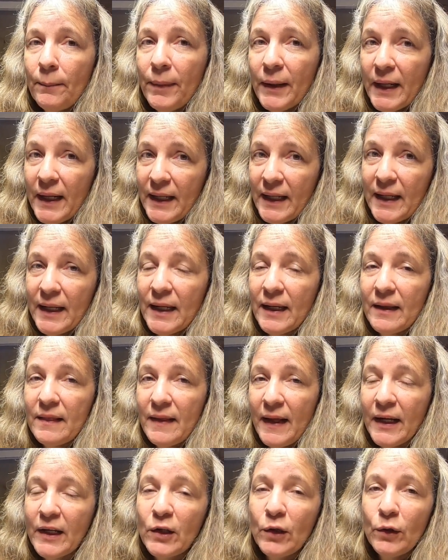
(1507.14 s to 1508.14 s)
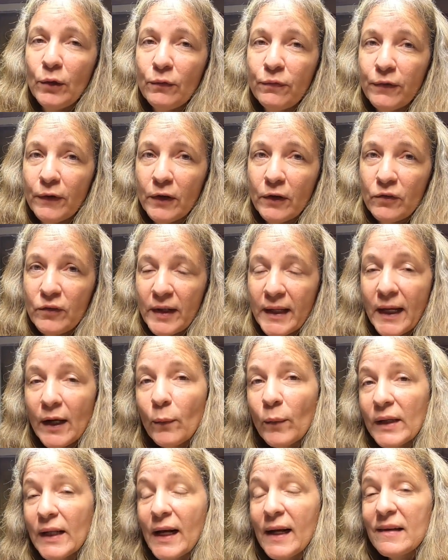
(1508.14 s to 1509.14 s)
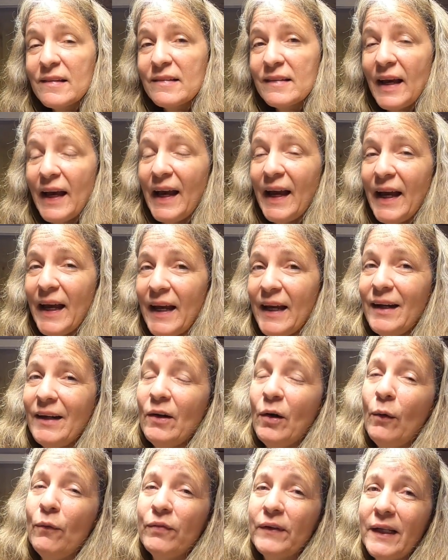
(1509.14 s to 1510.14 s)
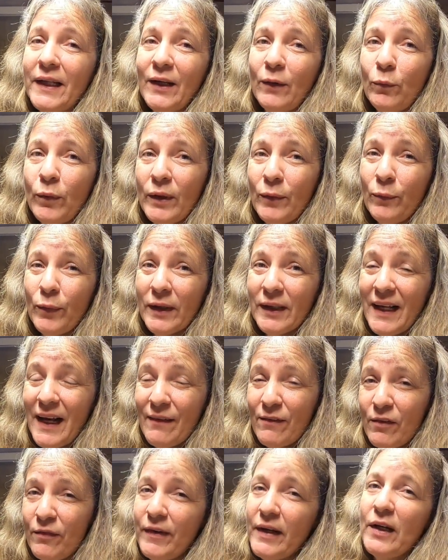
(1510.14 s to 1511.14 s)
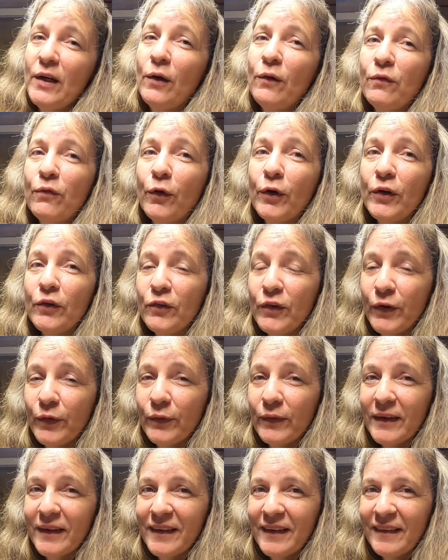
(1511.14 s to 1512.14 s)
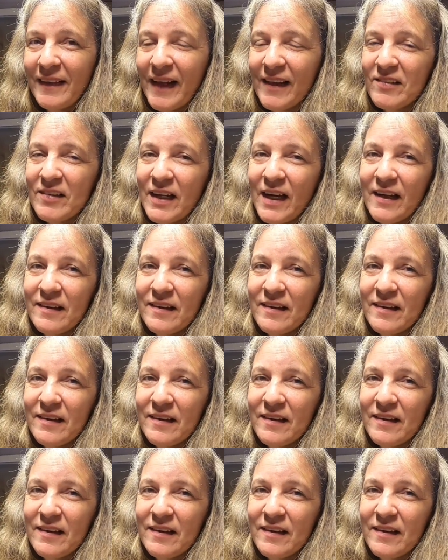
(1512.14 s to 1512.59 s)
But thank you for sticking with us and hopefully we will have a video for you soon. Thanks